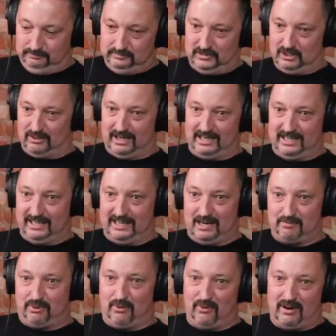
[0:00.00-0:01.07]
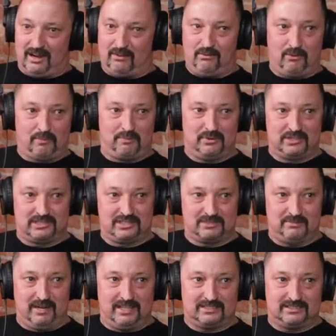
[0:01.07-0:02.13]
till I get to that point, I want to push this
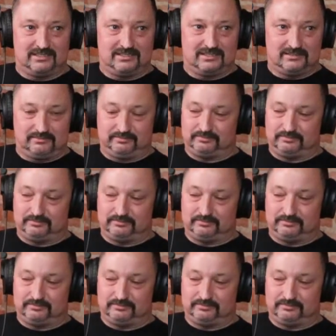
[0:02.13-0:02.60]
message